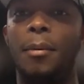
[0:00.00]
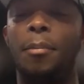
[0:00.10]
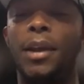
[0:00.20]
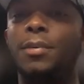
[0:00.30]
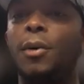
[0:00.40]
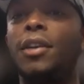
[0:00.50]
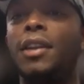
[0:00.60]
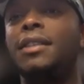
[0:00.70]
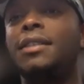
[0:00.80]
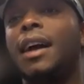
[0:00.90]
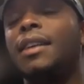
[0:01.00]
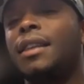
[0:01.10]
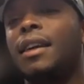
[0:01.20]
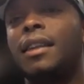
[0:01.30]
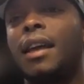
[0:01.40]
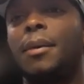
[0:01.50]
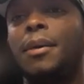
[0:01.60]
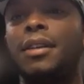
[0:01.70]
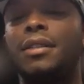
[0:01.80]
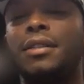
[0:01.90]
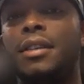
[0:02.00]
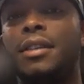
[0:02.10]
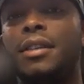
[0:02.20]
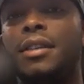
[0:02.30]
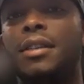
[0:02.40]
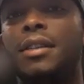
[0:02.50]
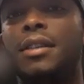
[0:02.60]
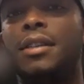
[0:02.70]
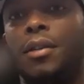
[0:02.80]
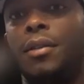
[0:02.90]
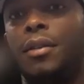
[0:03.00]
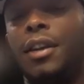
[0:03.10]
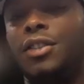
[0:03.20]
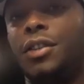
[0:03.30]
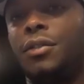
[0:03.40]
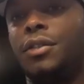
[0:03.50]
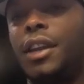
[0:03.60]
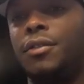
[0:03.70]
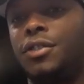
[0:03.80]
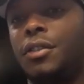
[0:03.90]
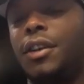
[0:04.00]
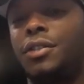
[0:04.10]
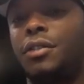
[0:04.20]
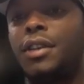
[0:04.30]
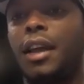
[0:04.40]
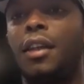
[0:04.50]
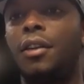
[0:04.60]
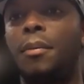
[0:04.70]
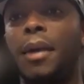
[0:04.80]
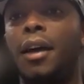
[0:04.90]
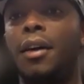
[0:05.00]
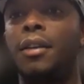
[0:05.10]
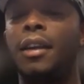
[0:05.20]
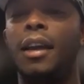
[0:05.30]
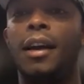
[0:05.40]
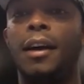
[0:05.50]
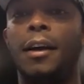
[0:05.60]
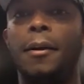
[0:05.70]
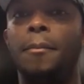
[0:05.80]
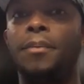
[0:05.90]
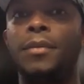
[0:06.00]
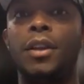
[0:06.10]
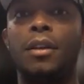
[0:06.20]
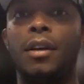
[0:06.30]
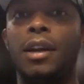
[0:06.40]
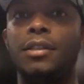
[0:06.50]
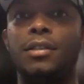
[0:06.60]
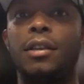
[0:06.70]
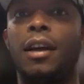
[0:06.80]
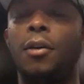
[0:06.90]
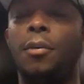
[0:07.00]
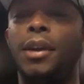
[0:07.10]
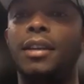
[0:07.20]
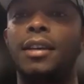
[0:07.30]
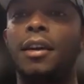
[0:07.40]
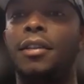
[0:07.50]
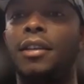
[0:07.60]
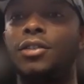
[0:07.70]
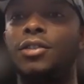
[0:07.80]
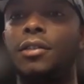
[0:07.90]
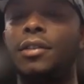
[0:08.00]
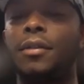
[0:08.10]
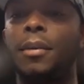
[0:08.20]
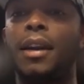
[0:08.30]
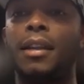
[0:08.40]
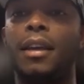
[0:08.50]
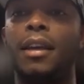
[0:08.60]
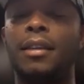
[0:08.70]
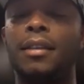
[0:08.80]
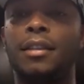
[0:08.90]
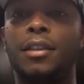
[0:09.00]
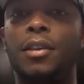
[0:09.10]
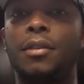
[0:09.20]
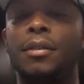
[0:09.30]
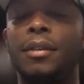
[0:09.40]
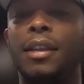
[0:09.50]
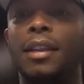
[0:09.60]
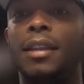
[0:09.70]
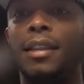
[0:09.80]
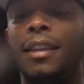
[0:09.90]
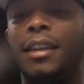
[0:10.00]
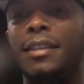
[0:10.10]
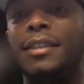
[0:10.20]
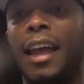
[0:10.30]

baseball needs guys like that because he's you know a general generational talent on the mound. Um, you know, I just I hope he gets healthy and shows everybody that he's